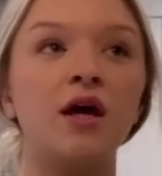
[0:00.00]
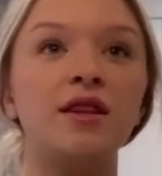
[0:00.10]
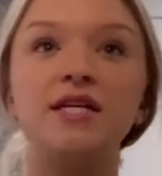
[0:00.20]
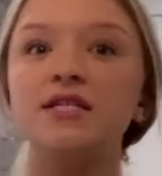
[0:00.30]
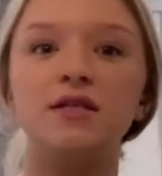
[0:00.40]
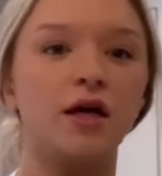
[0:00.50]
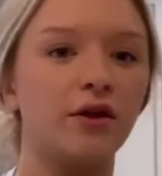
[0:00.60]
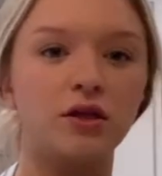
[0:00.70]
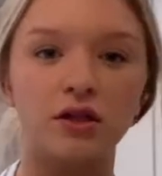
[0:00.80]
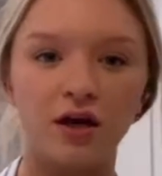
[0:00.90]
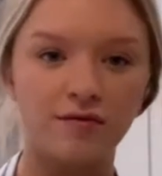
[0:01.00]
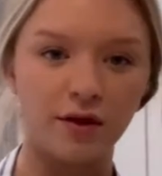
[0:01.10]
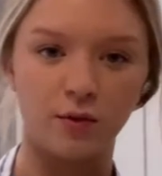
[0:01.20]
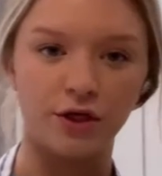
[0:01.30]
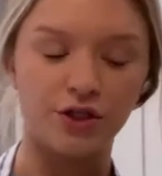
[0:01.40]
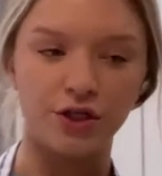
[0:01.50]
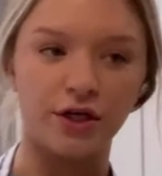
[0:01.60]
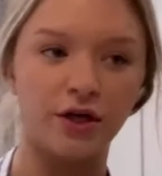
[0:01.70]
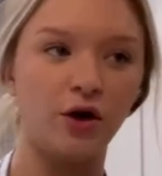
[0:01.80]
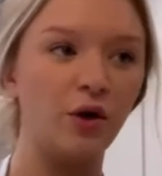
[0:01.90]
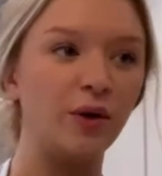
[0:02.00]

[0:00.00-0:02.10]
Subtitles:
This is another lovely orchard.